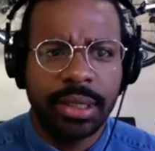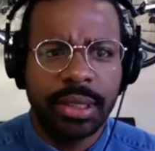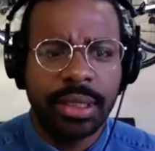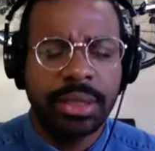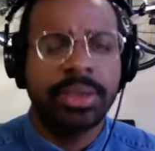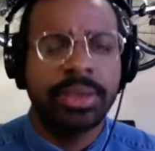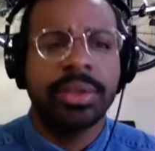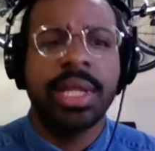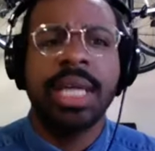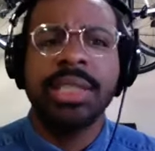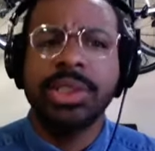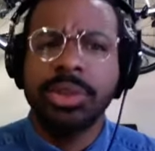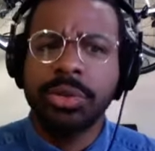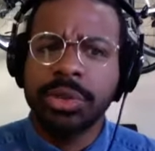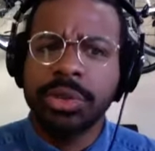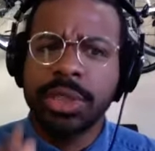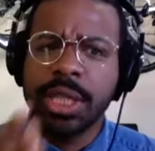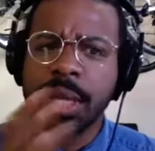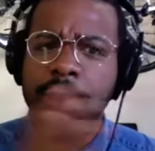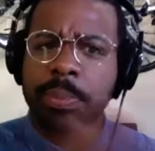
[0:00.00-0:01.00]
So that's
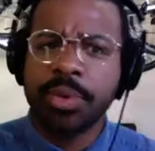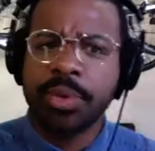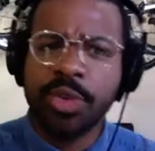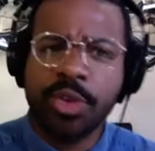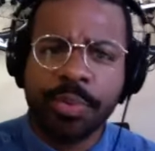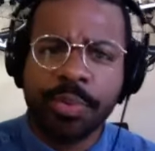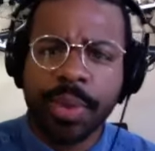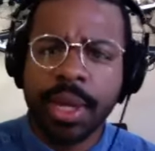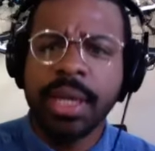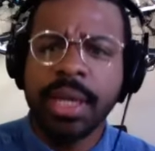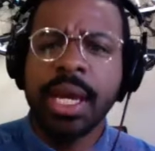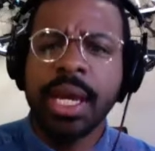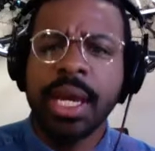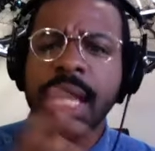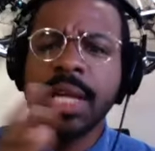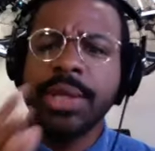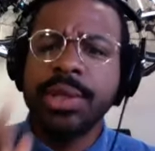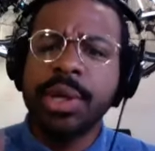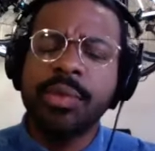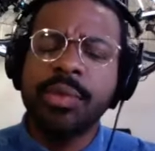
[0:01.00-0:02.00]
usually improvement.
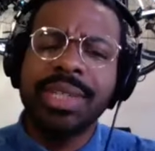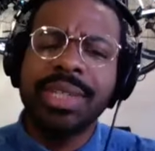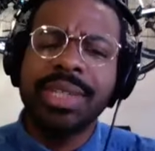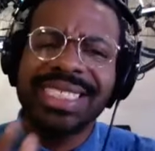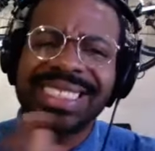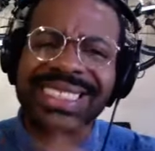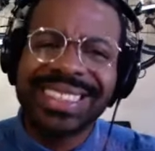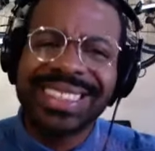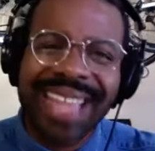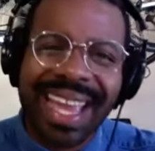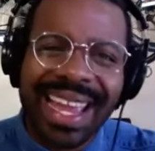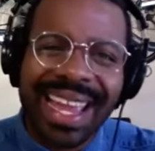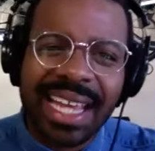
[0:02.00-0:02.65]
And you don't want to stay